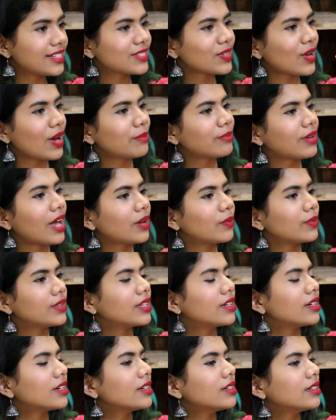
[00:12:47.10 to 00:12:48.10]
so I'm done with
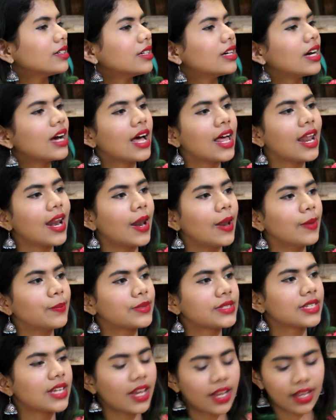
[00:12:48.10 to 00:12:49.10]
the
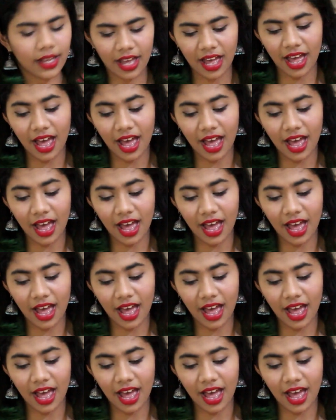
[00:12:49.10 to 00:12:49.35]
lipstick,